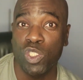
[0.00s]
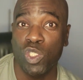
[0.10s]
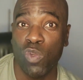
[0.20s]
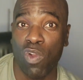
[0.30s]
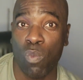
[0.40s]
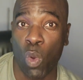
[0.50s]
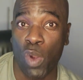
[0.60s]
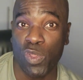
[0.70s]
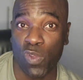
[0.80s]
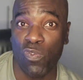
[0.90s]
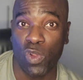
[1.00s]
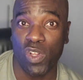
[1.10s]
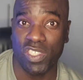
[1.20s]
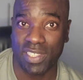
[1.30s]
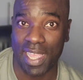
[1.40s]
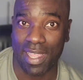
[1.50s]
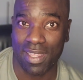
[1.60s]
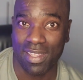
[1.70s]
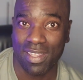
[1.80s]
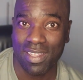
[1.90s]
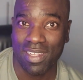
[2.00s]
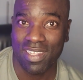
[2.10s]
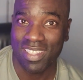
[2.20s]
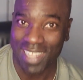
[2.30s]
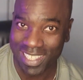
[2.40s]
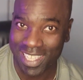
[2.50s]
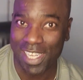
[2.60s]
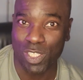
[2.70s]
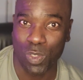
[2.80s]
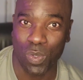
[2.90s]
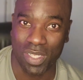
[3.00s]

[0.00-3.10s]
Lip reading: to reward you for your stay. Let's get into it.